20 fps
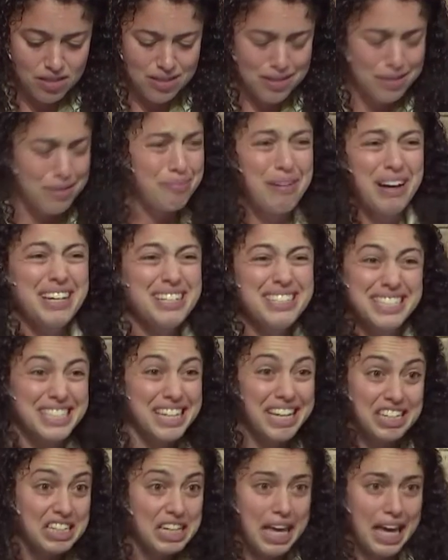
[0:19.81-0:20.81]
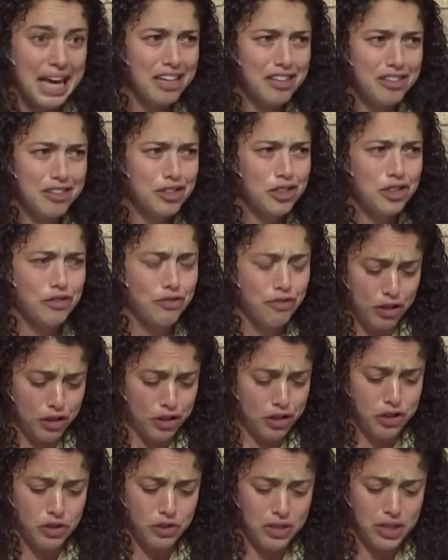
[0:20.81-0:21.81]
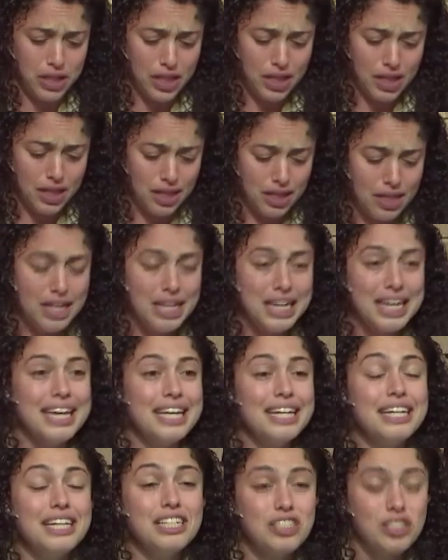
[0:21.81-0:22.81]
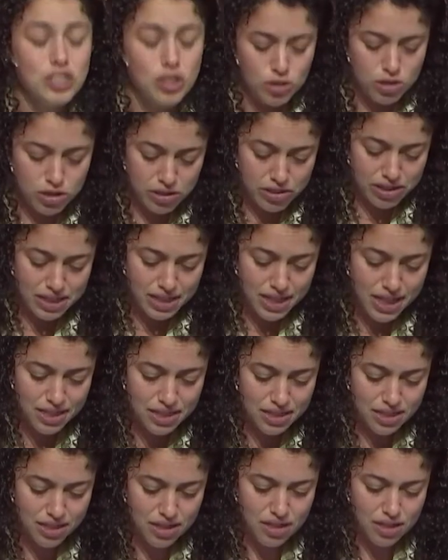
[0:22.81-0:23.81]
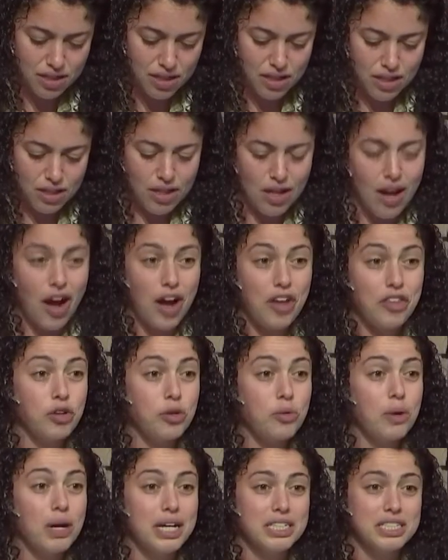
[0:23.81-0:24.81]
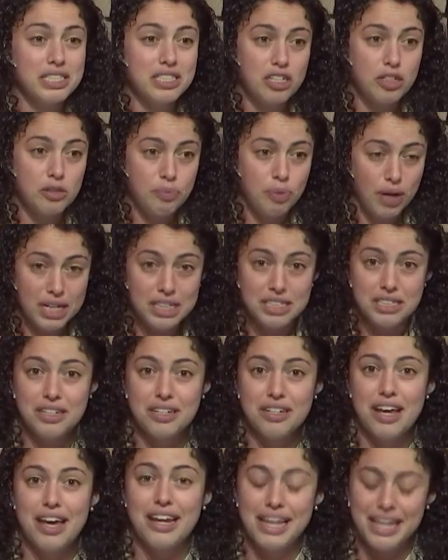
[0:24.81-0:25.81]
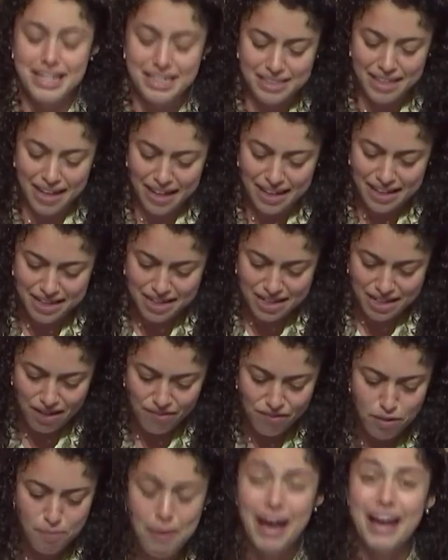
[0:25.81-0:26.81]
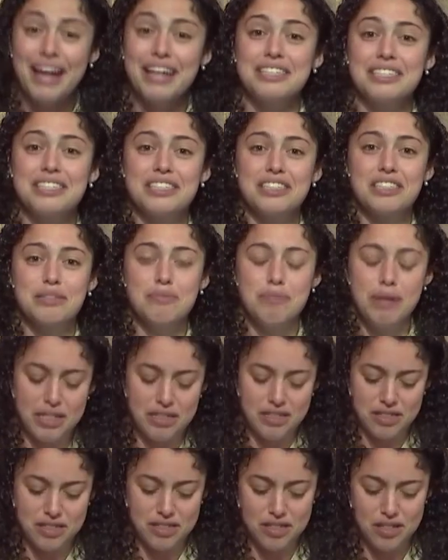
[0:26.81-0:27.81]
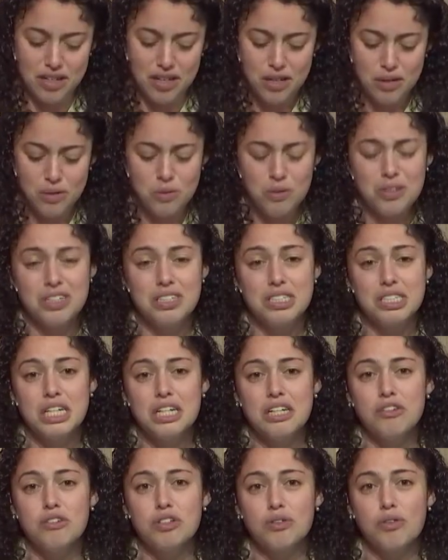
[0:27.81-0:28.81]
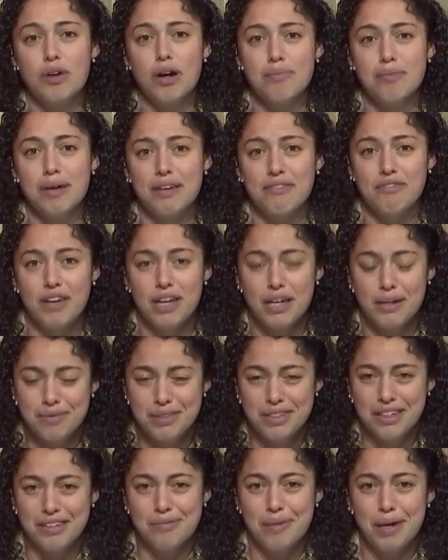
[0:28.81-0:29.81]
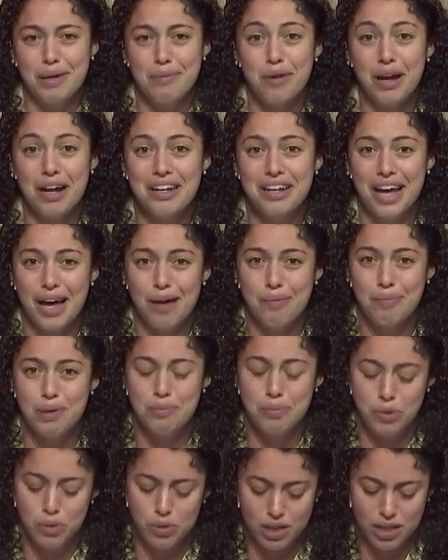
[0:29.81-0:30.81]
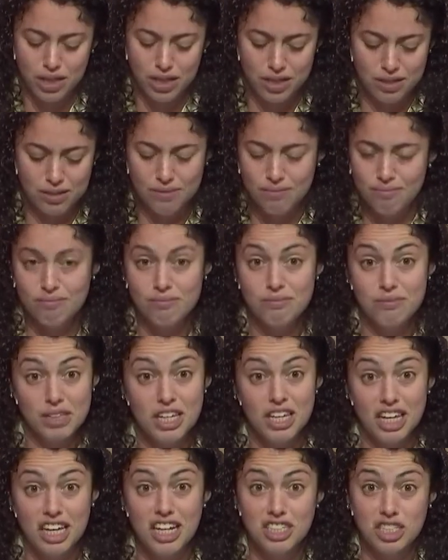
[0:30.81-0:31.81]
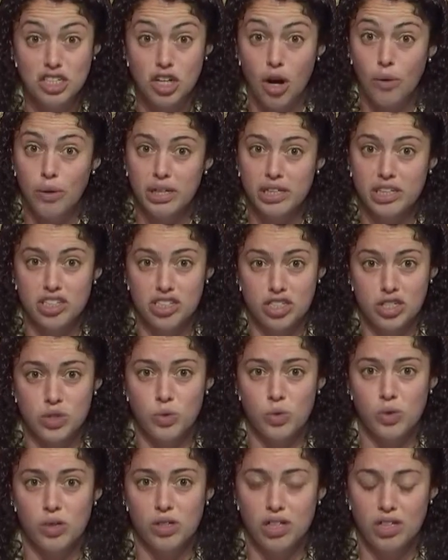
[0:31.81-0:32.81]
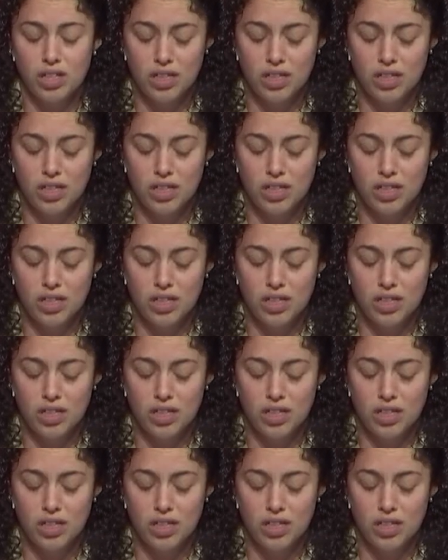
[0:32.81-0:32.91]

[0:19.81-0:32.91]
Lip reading: "My son can't learn virtually. He needs socialization. Otherwise, the depression and anxiety of the past 6 months will continue to rob my family of my bright, happy boy. He's going to school."